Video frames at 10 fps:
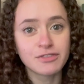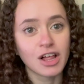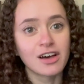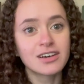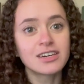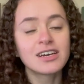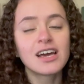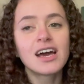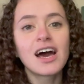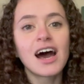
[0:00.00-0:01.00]
vlog.
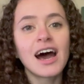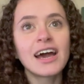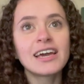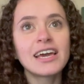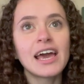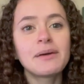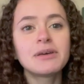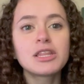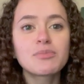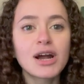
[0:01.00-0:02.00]
I am
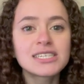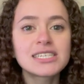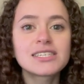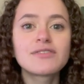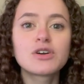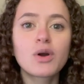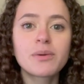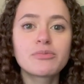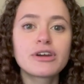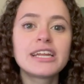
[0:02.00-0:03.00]
in the process of
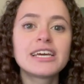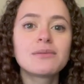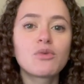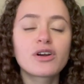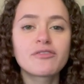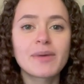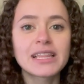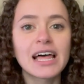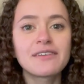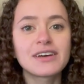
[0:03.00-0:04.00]
incorporating more of my
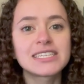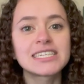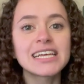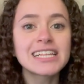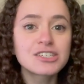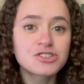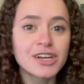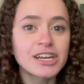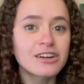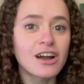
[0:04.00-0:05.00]
life as an
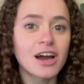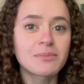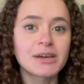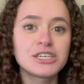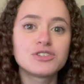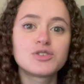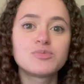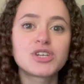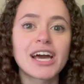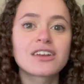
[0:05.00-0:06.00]
illustrator on my YouTube
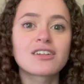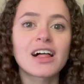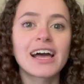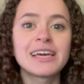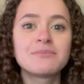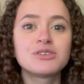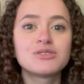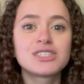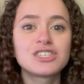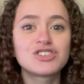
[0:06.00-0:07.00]
channel. I am
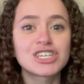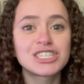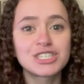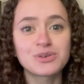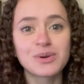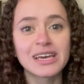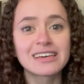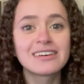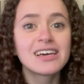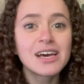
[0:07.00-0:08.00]
used to just
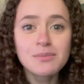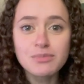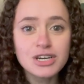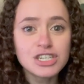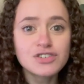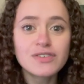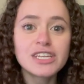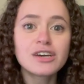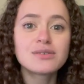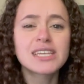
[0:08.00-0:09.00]
doing bookish
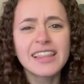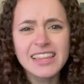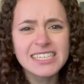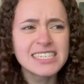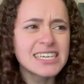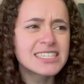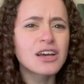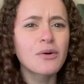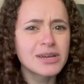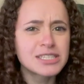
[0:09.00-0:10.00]
videos and this is
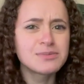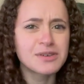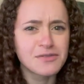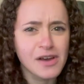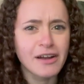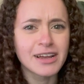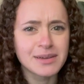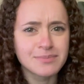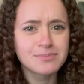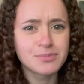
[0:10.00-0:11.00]
going to be
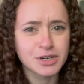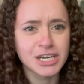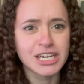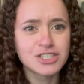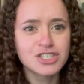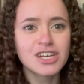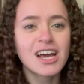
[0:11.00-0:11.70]
very bookish